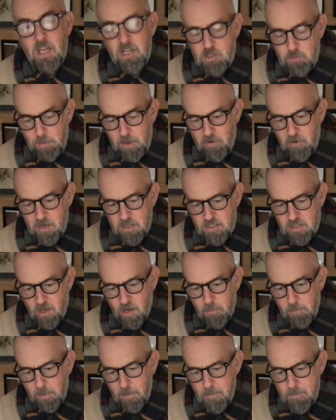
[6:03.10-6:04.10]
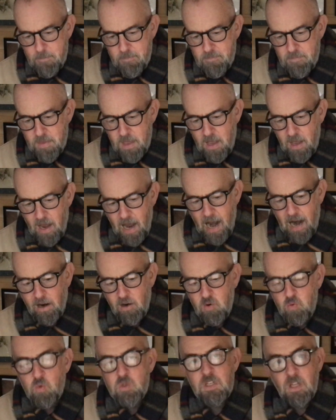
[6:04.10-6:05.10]
spirits up.
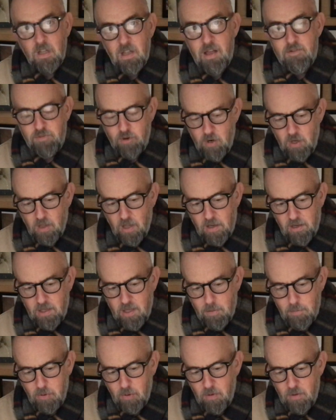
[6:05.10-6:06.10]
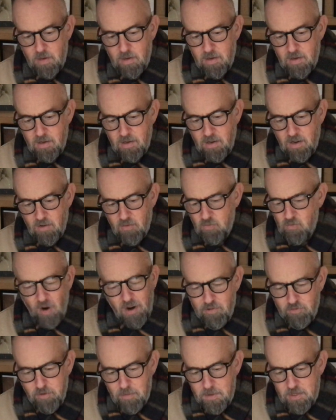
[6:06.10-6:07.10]
Aaron was clever and likeable.
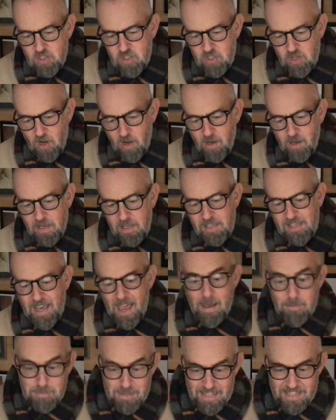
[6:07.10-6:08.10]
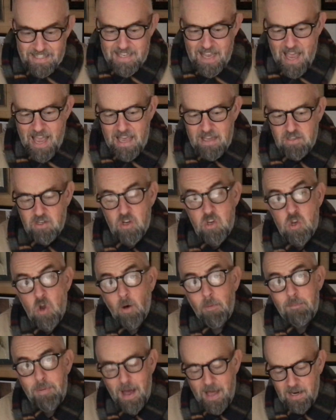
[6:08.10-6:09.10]
Right from the start, he kept his head and
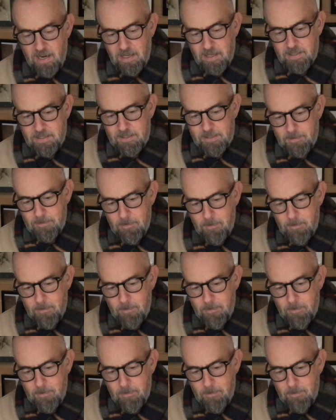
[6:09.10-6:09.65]
not panicked.